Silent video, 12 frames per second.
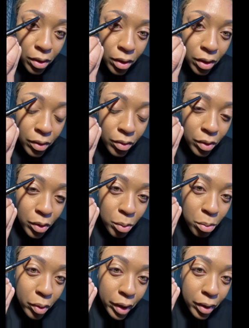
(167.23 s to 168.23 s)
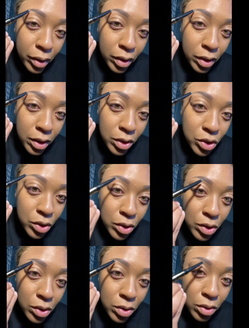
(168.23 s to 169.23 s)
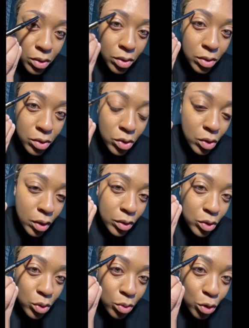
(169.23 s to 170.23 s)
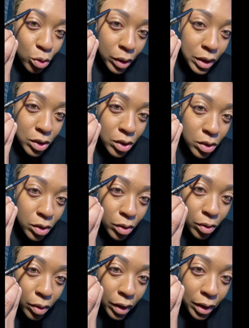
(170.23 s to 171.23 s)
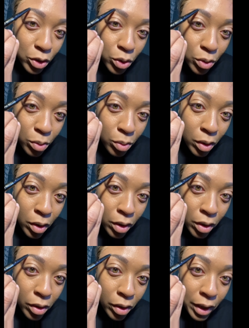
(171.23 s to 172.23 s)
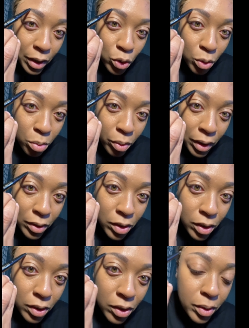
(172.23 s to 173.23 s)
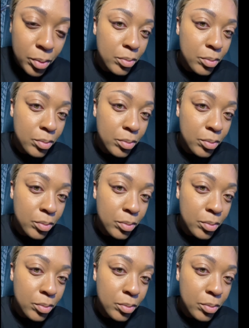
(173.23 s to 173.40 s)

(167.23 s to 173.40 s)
under your brow and then just start to trace your actual natural brow to the tip.